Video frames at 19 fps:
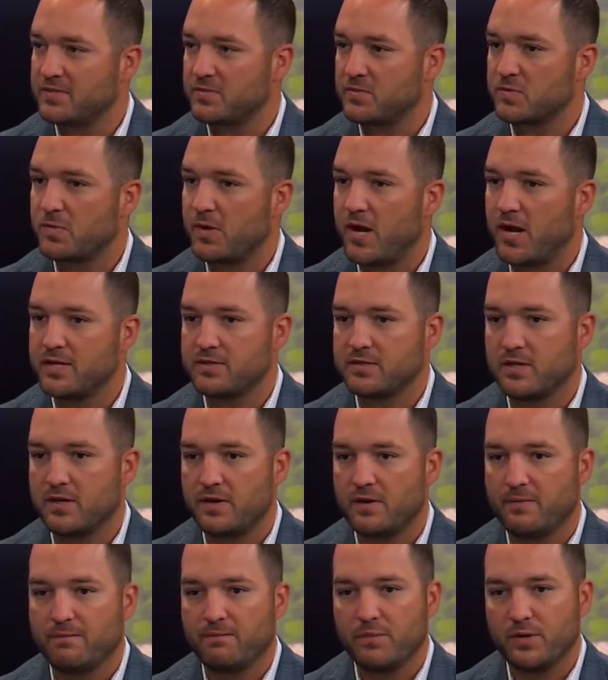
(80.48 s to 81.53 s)
at some spots,
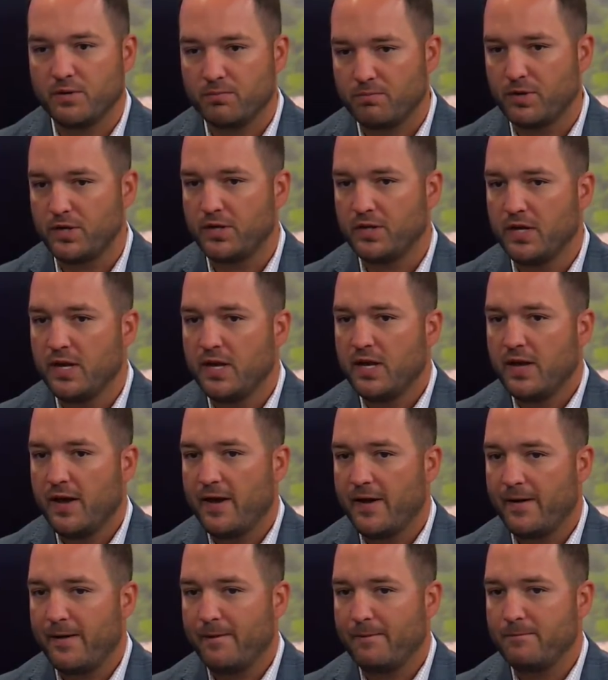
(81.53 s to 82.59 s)
um, but but
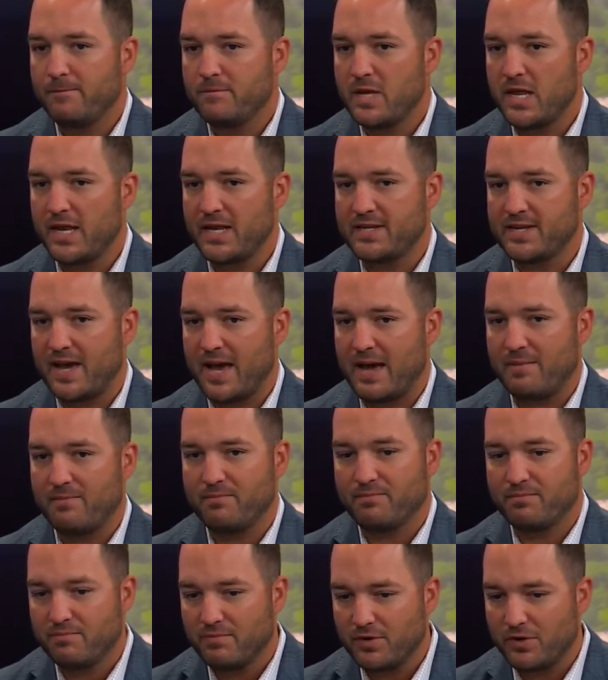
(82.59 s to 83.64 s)
um,
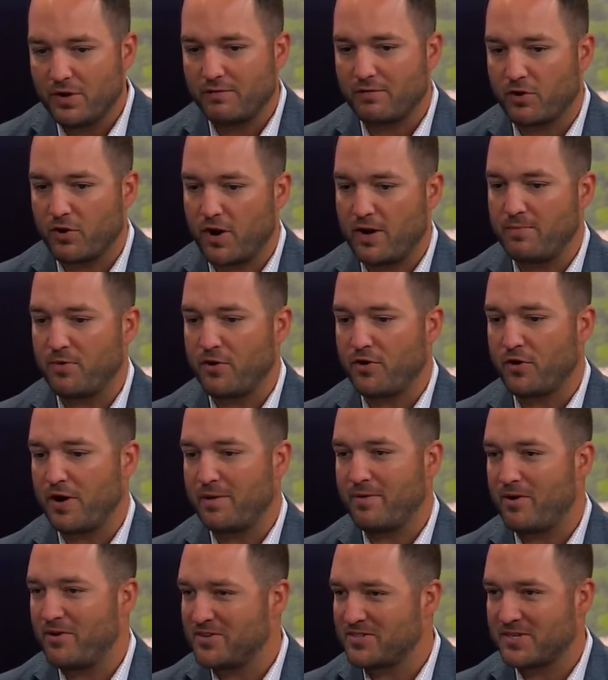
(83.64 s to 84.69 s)
anytime you have a great
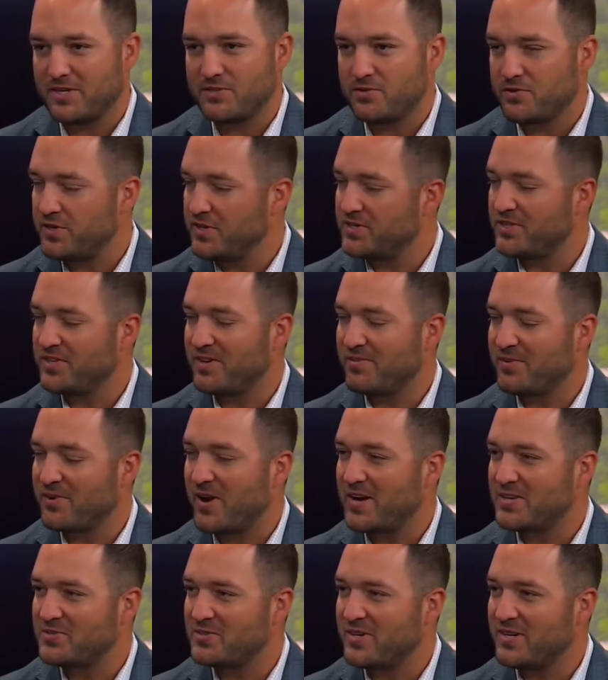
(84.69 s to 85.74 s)
program, I always say tradition never
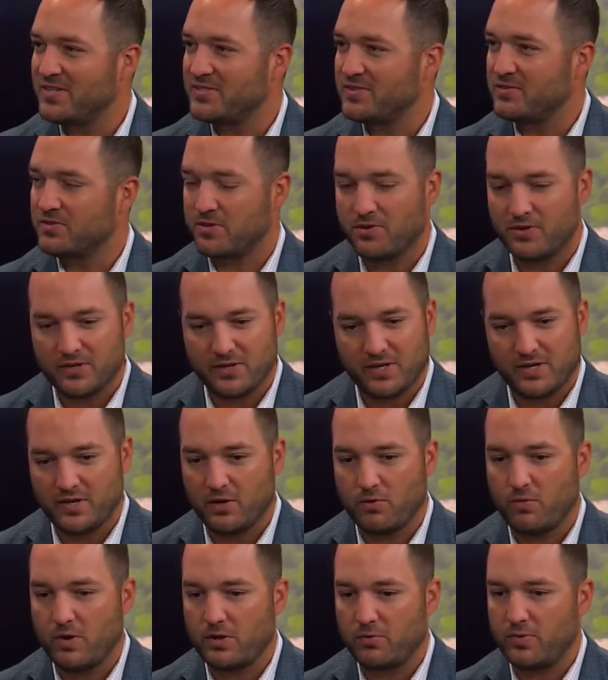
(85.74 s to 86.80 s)
graduates. So you
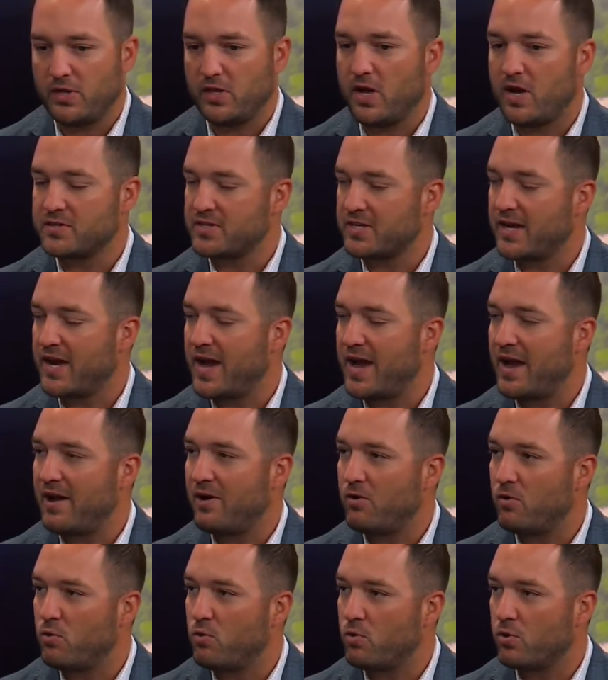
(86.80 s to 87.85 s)
know whether we lost a guy
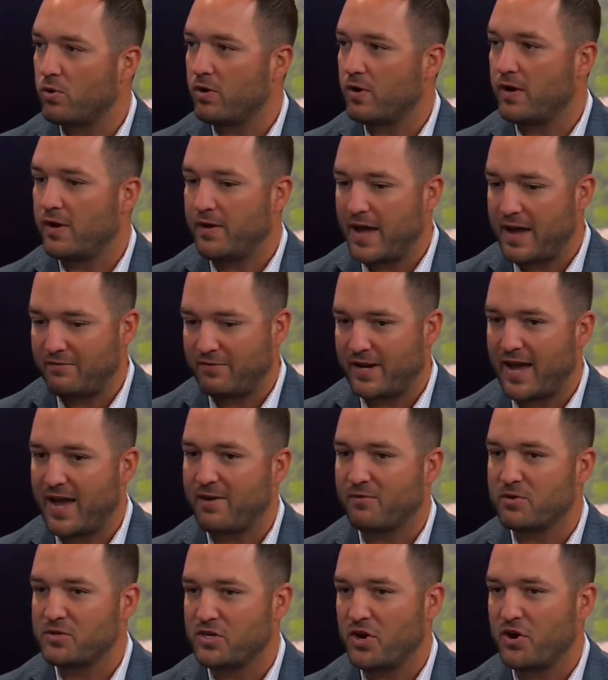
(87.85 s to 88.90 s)
or uh, have a guy
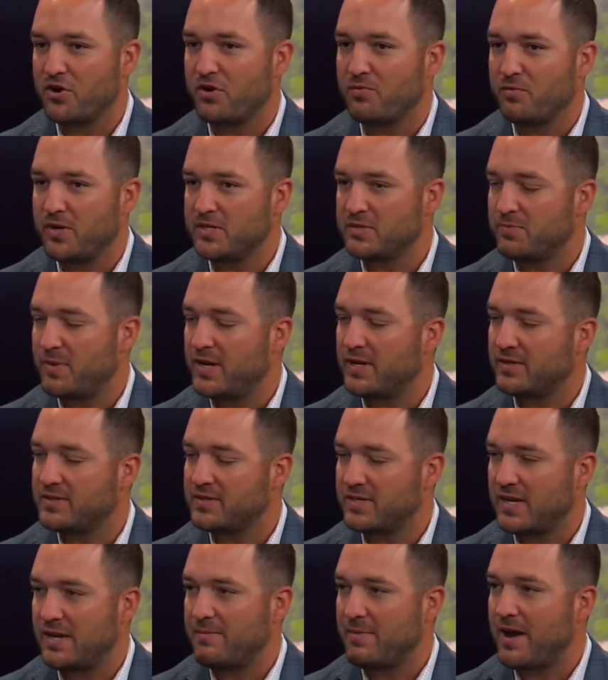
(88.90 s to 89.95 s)
return, and we expect the
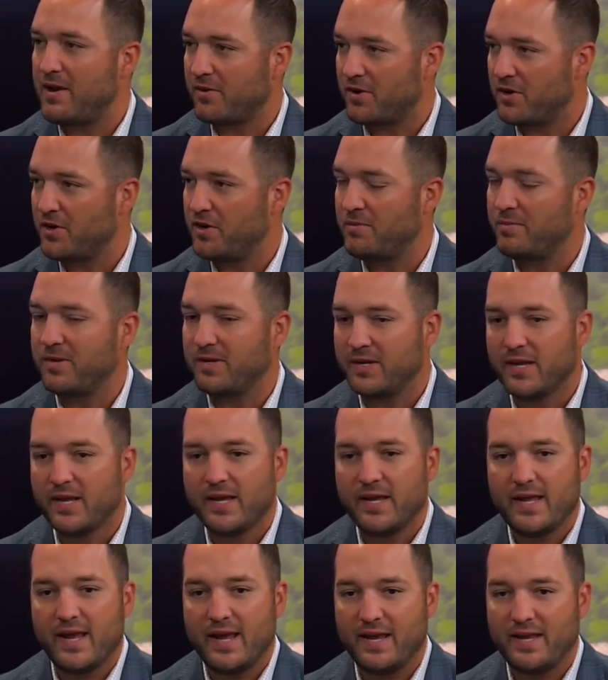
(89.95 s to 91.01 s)
same outcome, and
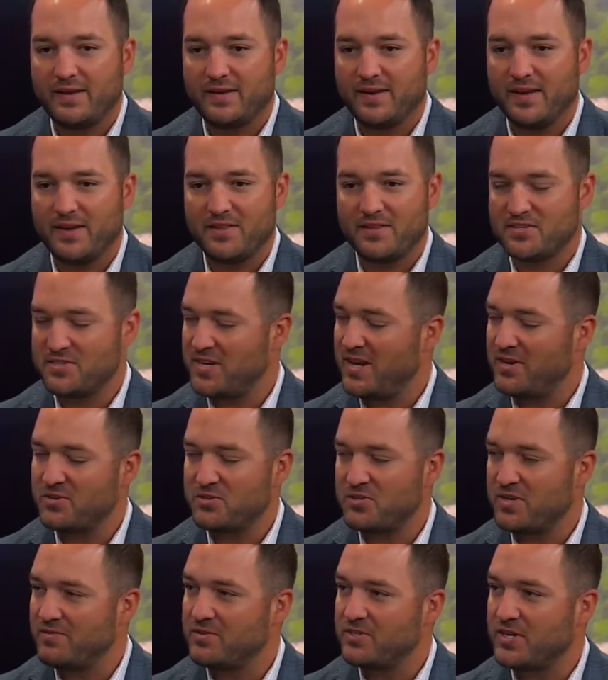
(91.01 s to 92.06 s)
and uh, the
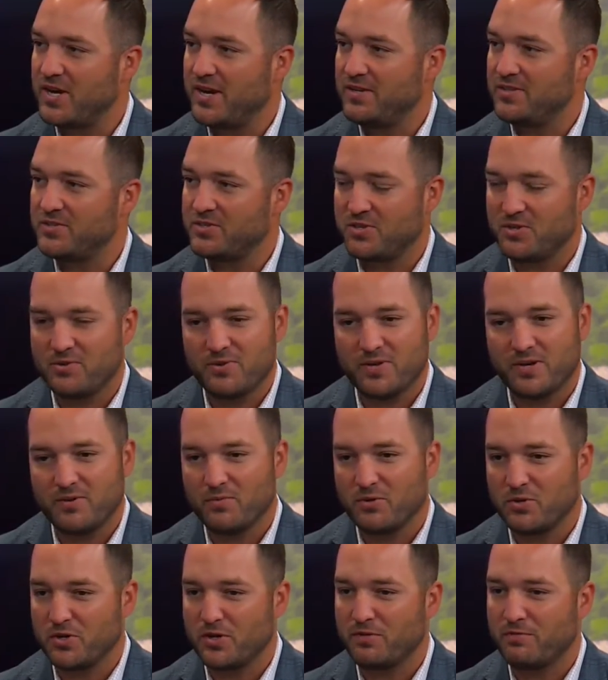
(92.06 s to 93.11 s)
standards never change. So uh,
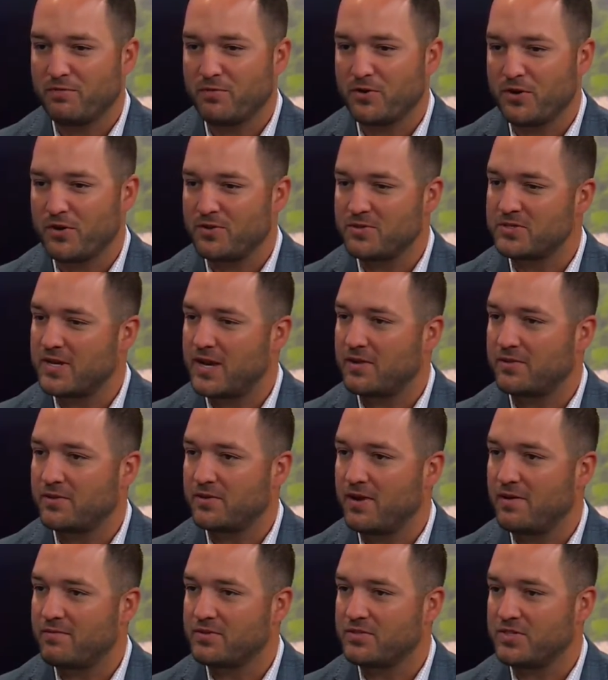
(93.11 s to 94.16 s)
we're looking for another another Southland
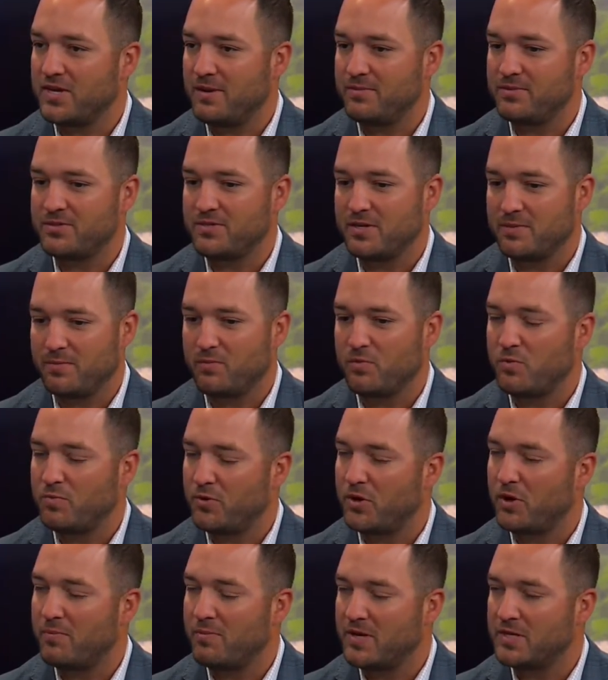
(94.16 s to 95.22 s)
Conference championship, and we'll
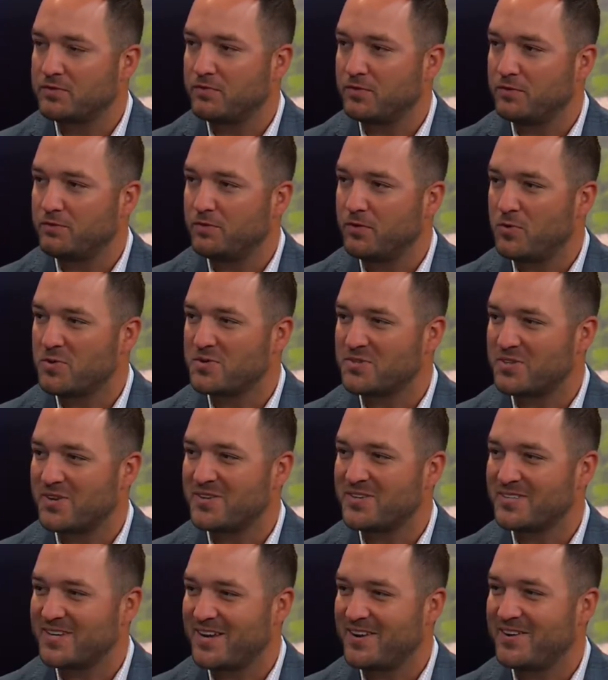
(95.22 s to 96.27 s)
put our best foot forward
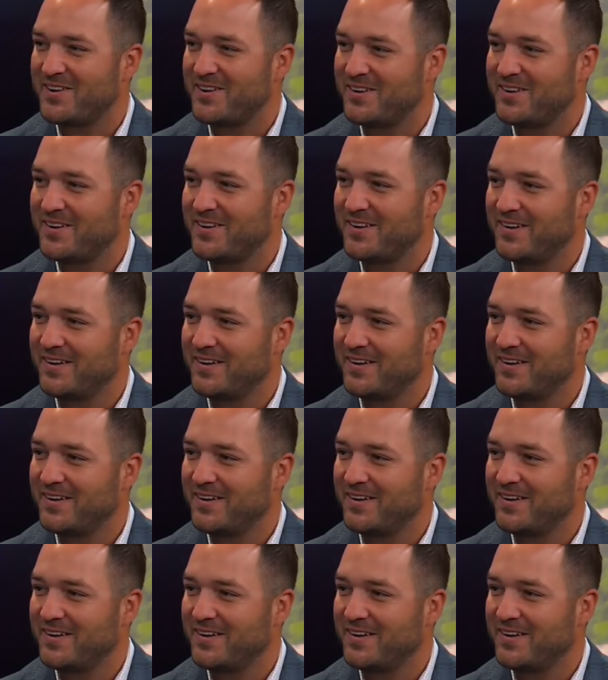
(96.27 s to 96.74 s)
starting Saturday.